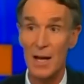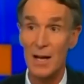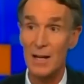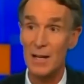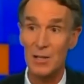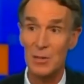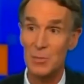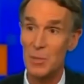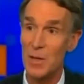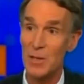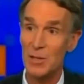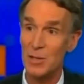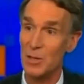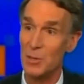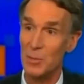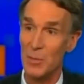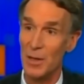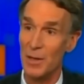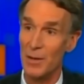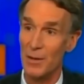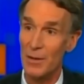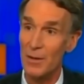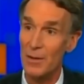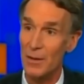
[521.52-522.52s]
an especially
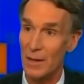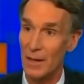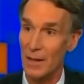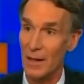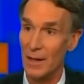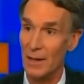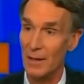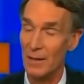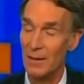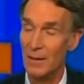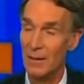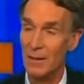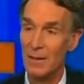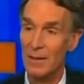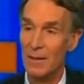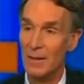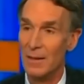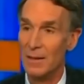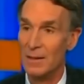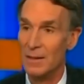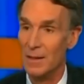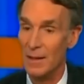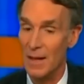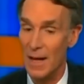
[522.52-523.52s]
big hurricane,
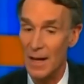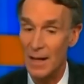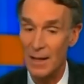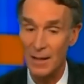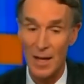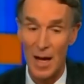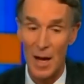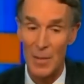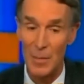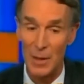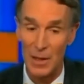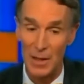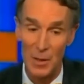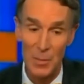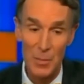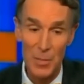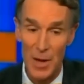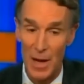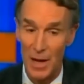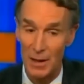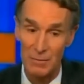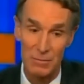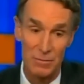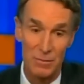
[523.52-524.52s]
the economic
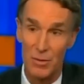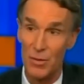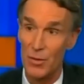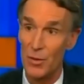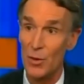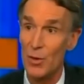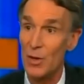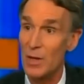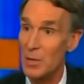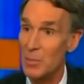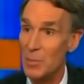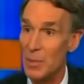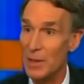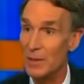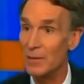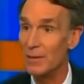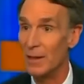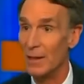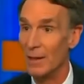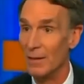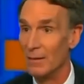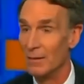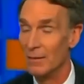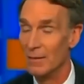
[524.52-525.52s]
impact was $30
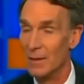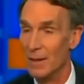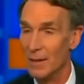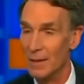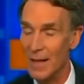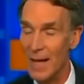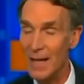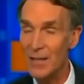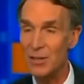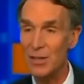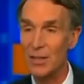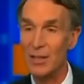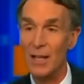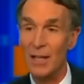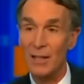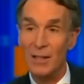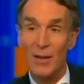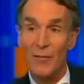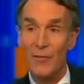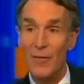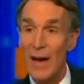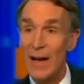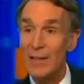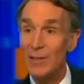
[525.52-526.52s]
billion, and that's in the
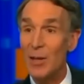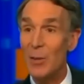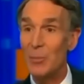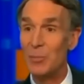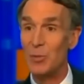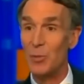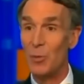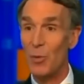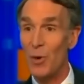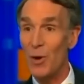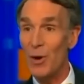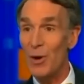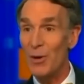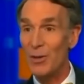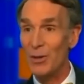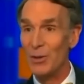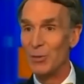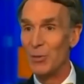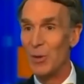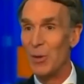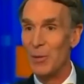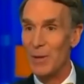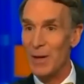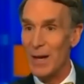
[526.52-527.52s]
developed
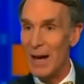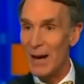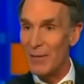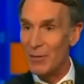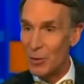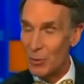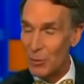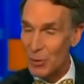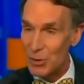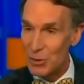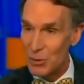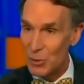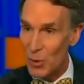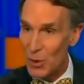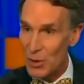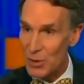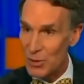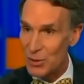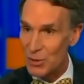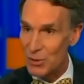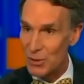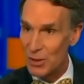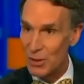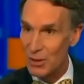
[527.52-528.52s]
world where we have the
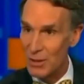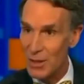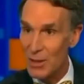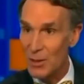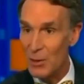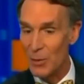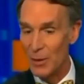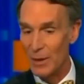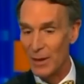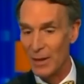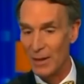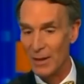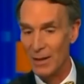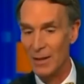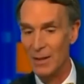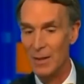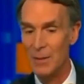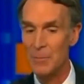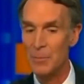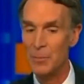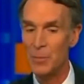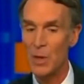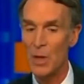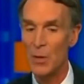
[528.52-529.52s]
resources to deal with it.
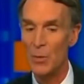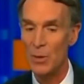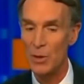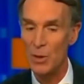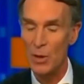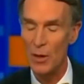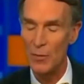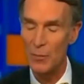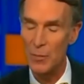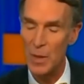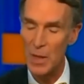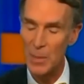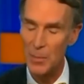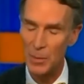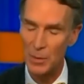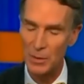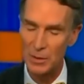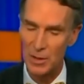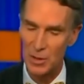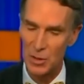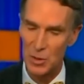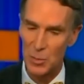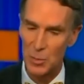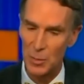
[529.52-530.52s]
When you have people
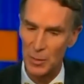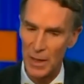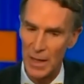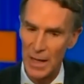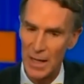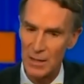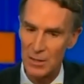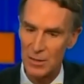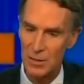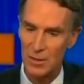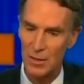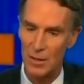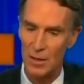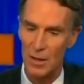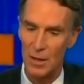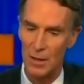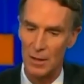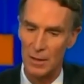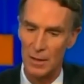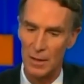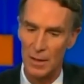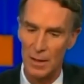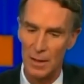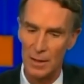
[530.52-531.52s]
displaced
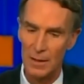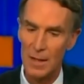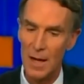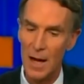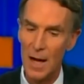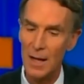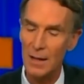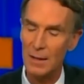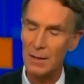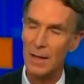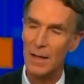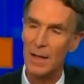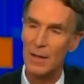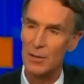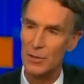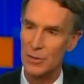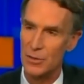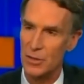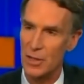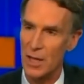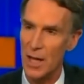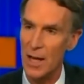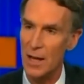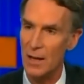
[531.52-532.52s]
on continental
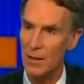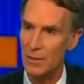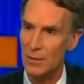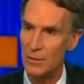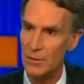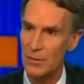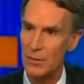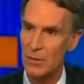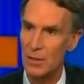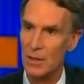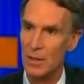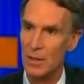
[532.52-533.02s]
scales,